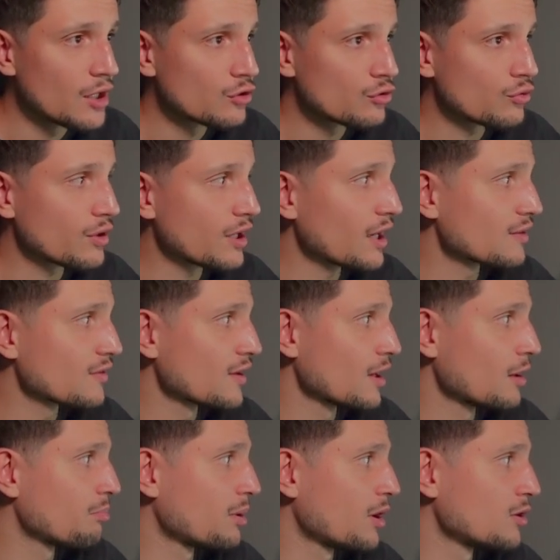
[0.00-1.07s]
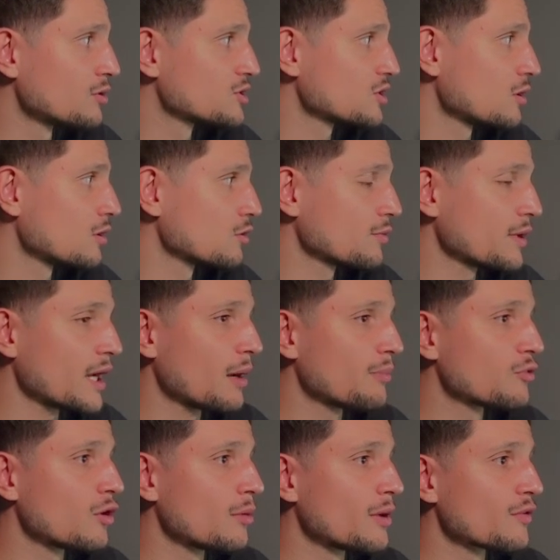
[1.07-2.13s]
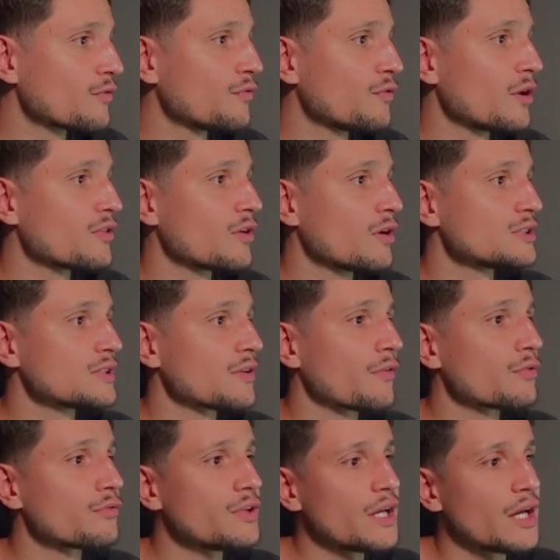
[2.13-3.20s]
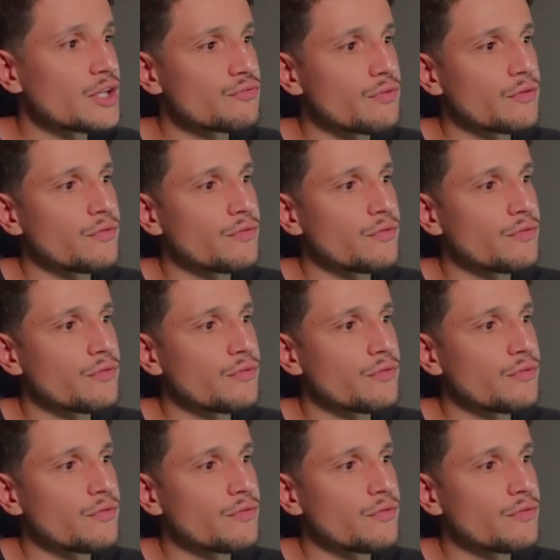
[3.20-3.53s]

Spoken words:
to get a bounce all the way up to about 4,300,